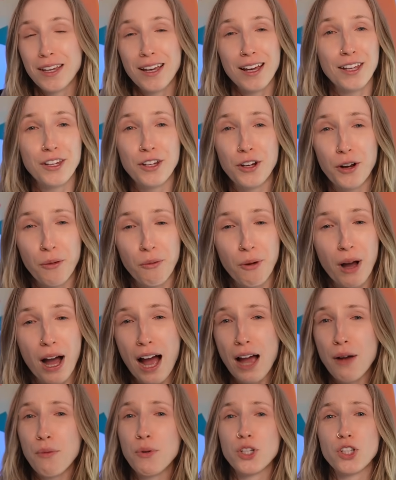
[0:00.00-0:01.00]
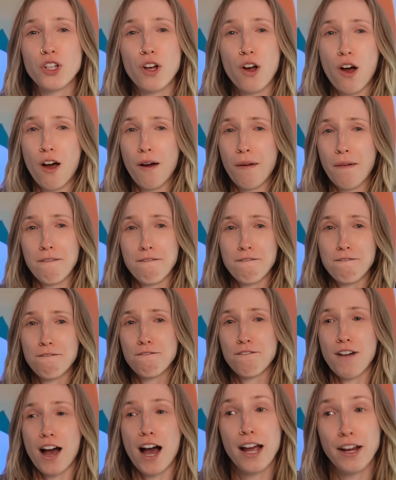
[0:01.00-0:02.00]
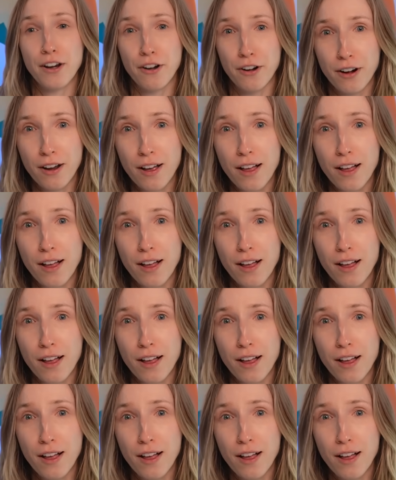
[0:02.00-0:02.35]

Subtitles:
And you know, I was on fire.